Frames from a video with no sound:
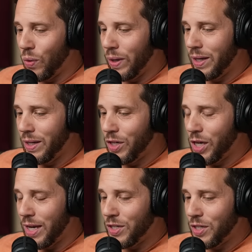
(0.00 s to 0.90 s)
joined
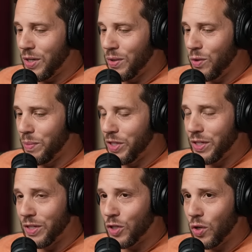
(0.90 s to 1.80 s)
Chase U, but
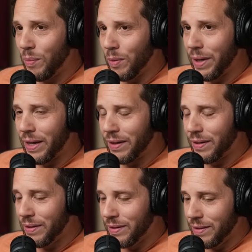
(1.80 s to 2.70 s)
she's a
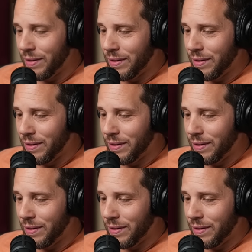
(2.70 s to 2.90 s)
troublemaker.